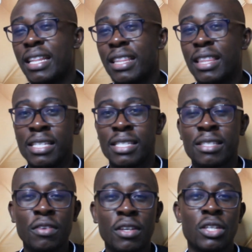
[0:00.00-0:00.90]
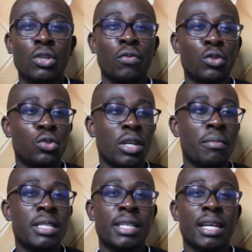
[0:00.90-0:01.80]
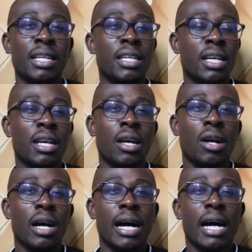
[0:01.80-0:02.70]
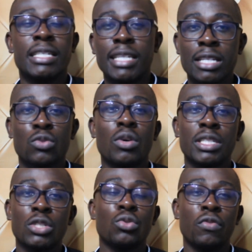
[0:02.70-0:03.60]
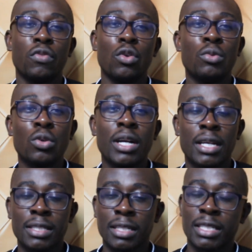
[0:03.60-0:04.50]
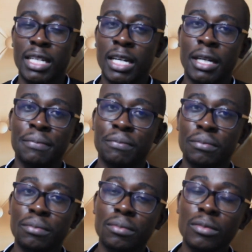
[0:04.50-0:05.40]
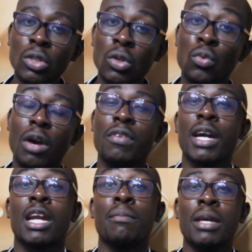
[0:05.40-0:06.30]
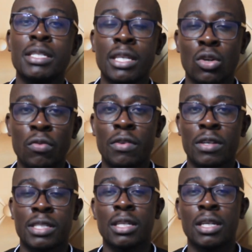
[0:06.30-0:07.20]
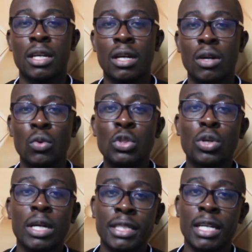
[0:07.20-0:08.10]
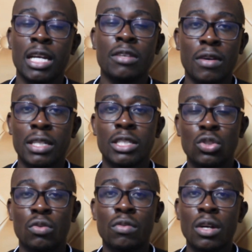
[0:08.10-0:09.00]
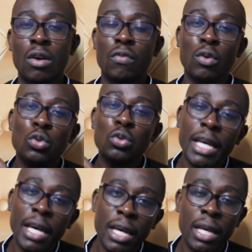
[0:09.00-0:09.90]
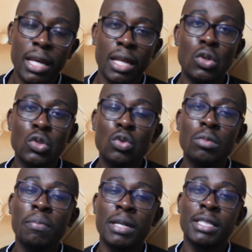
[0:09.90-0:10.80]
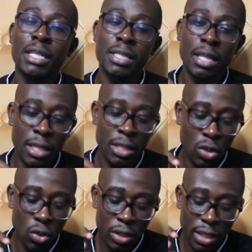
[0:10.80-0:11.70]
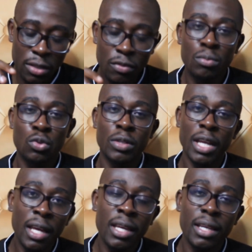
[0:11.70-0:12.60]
this video for today, basically, I just wanted to inform you guys that we're having an amazing offers which you can take an advantage of from today. Those will be purchasing these contents from today